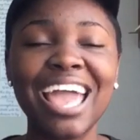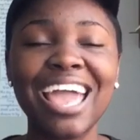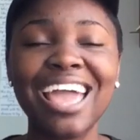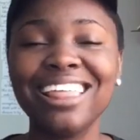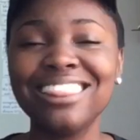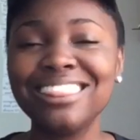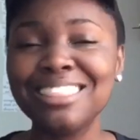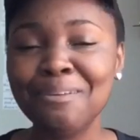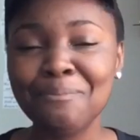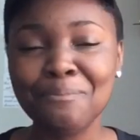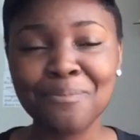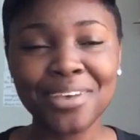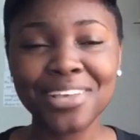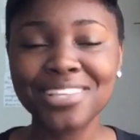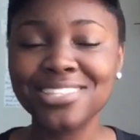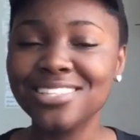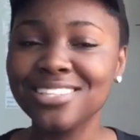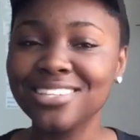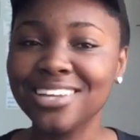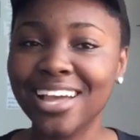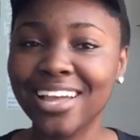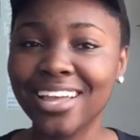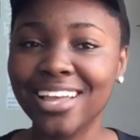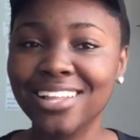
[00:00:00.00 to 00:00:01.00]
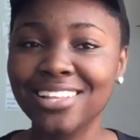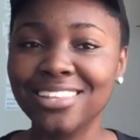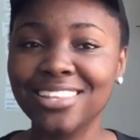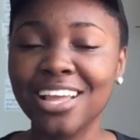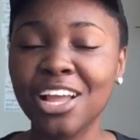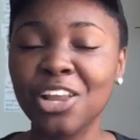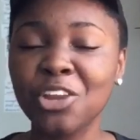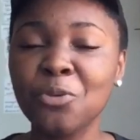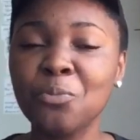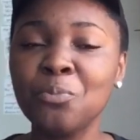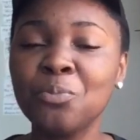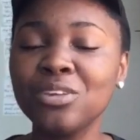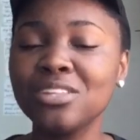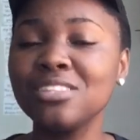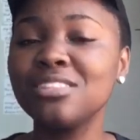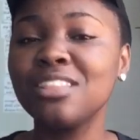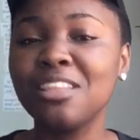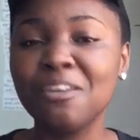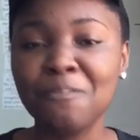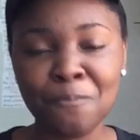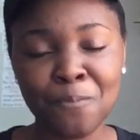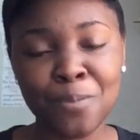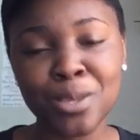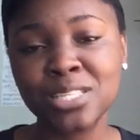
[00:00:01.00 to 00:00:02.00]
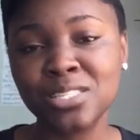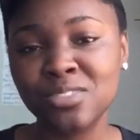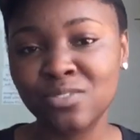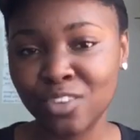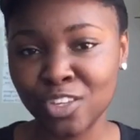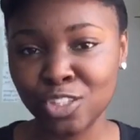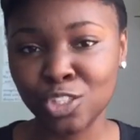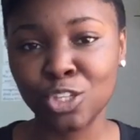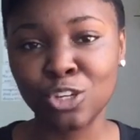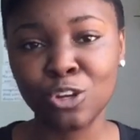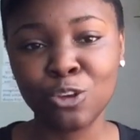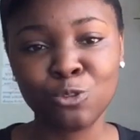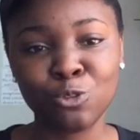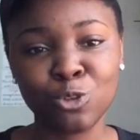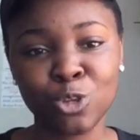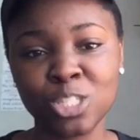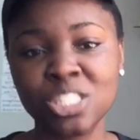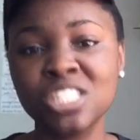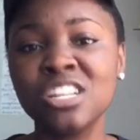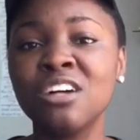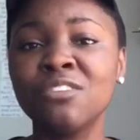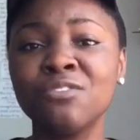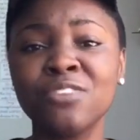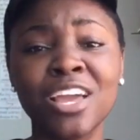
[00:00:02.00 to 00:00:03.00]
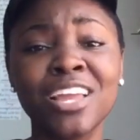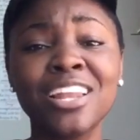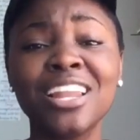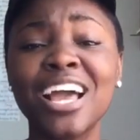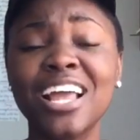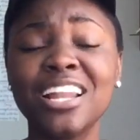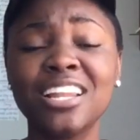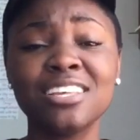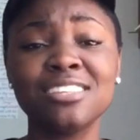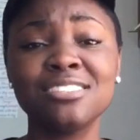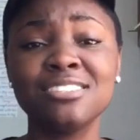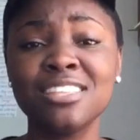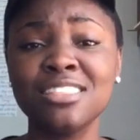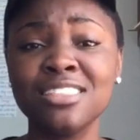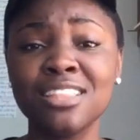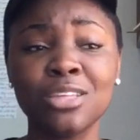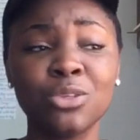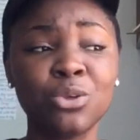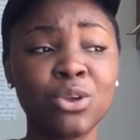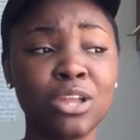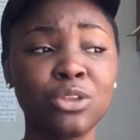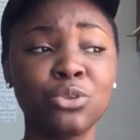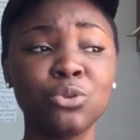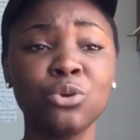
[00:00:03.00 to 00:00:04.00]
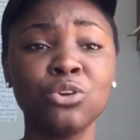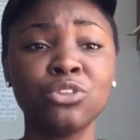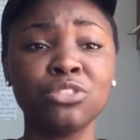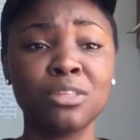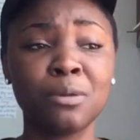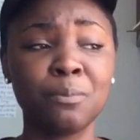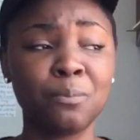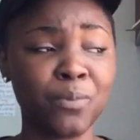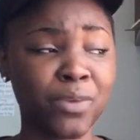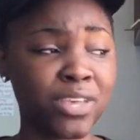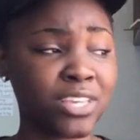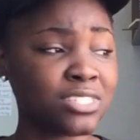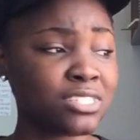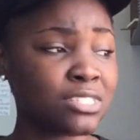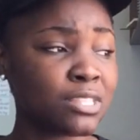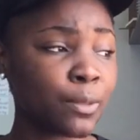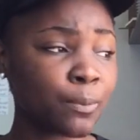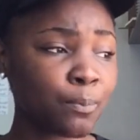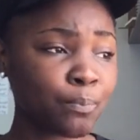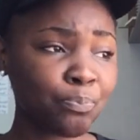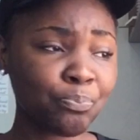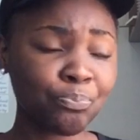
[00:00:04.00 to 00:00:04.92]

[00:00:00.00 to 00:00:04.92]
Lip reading: And the best thing I can tell you, be the best version of yourself and understand that you are doing the best.